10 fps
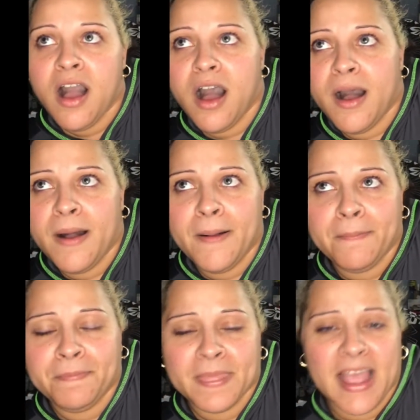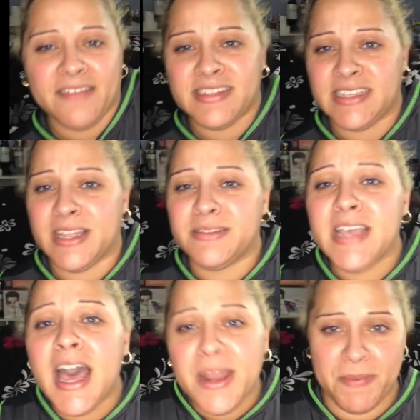I've seen a
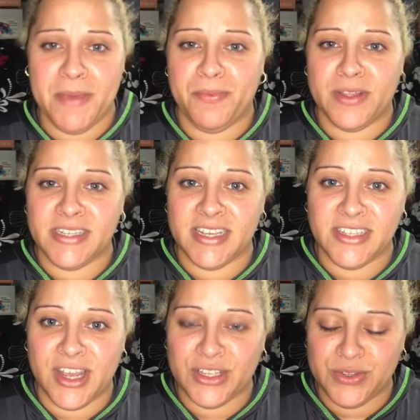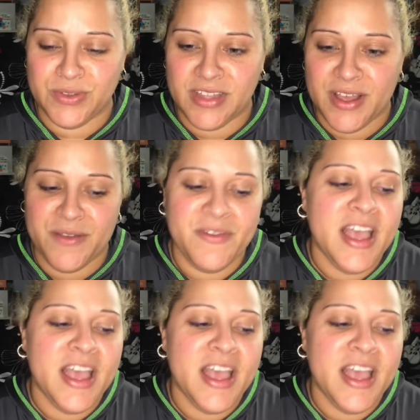ton of people on TikTok do stuff.